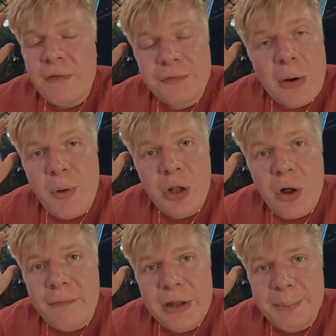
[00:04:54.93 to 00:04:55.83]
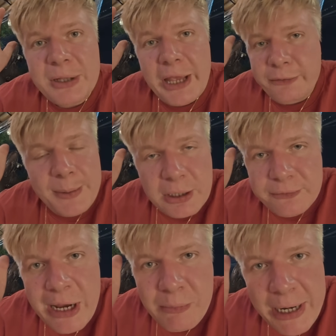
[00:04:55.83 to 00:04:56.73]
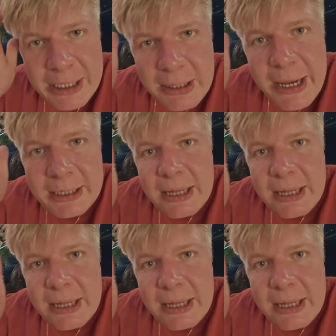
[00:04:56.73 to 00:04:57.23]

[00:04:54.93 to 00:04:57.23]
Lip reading: from all over the place because they really like